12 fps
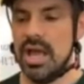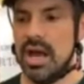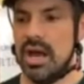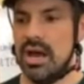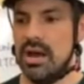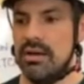
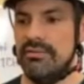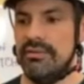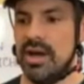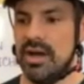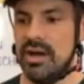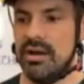of
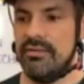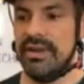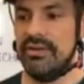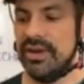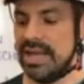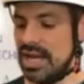uh,
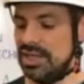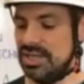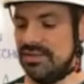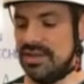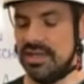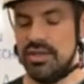
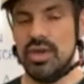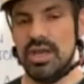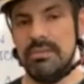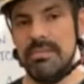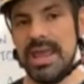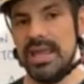variations that you
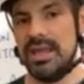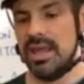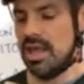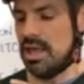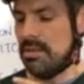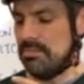can make
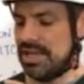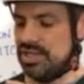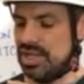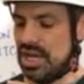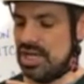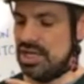by
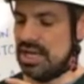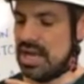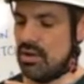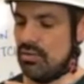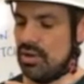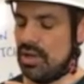changing
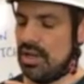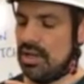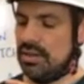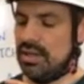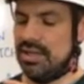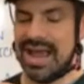out
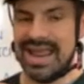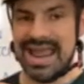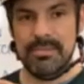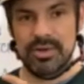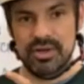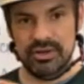the
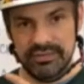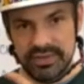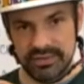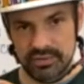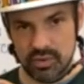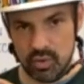diameter of
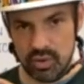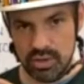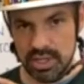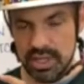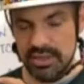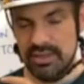this cord,
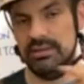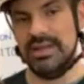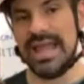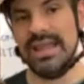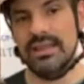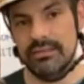the
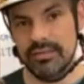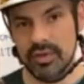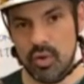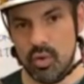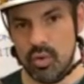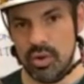length of the
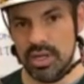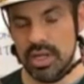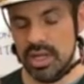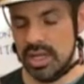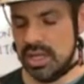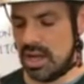cord,
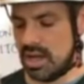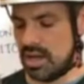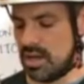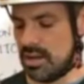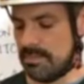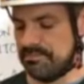
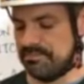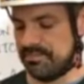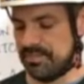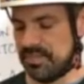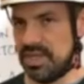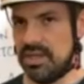um,
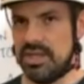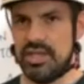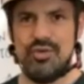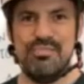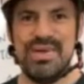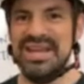the
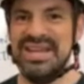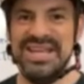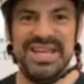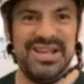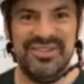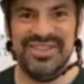
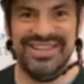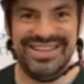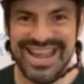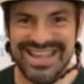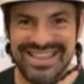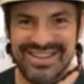humidity on the
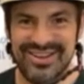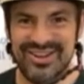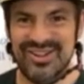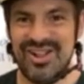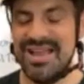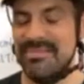day that you're
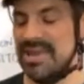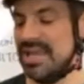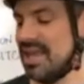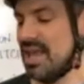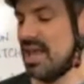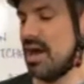
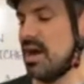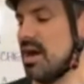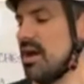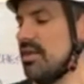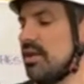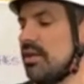climbing,
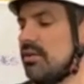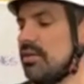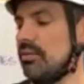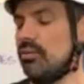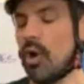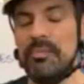uh, the, the
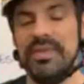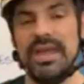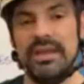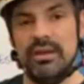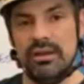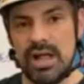rope that
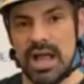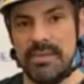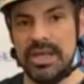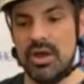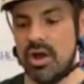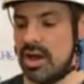you're
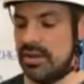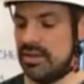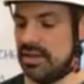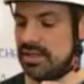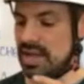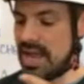climbing on,
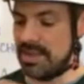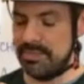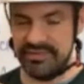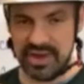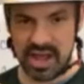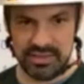the type
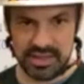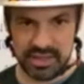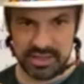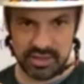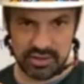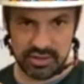of knot that
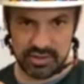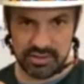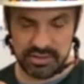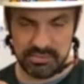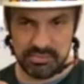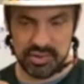you're
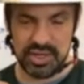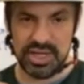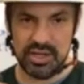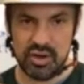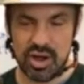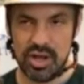
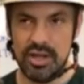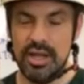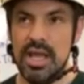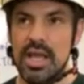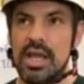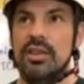putting on,
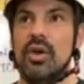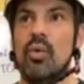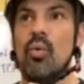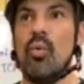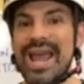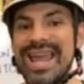the
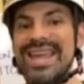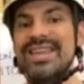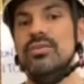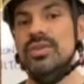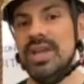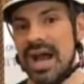way
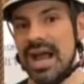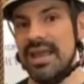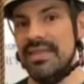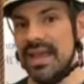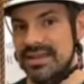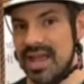you tie
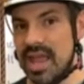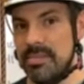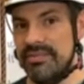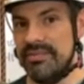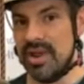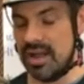that type
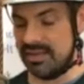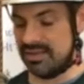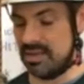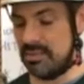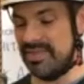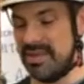of knot.
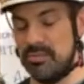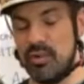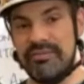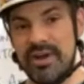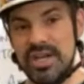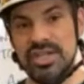Some of them will
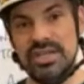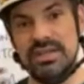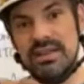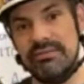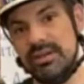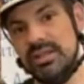function
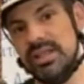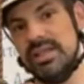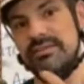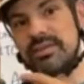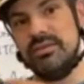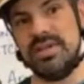differently
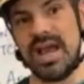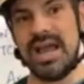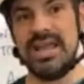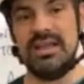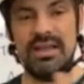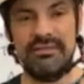if you tie
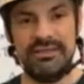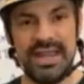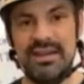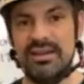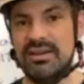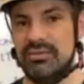it
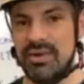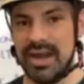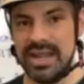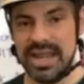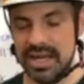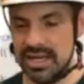left-handed or
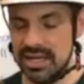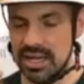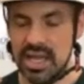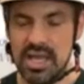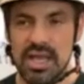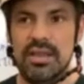right-handed.
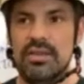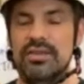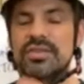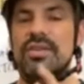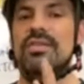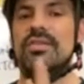There's
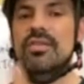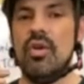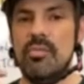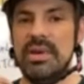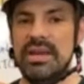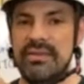just
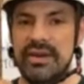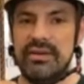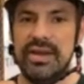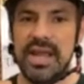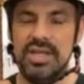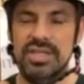so many
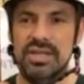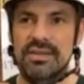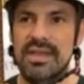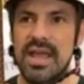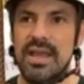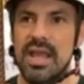variations
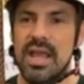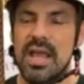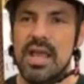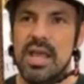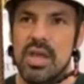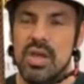that
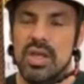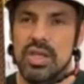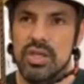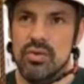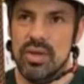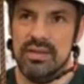
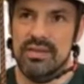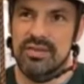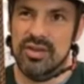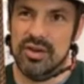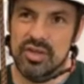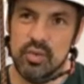you can
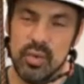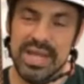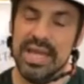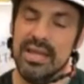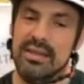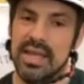start
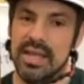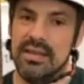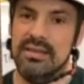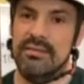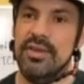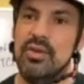tweaking things
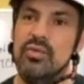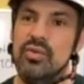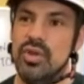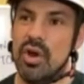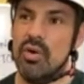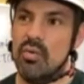if you
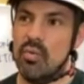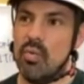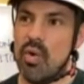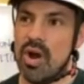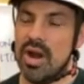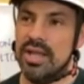don't
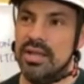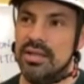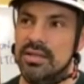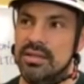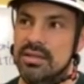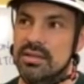want it
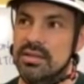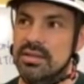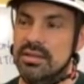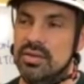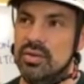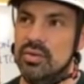
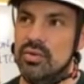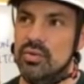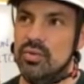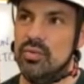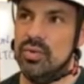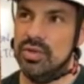to,
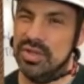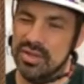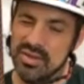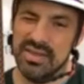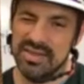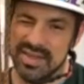you
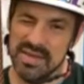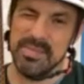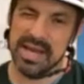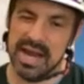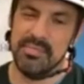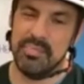can see me
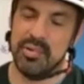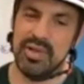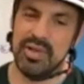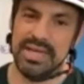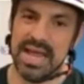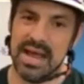kind of
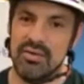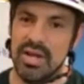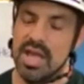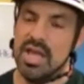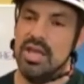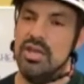pulling down.
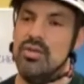You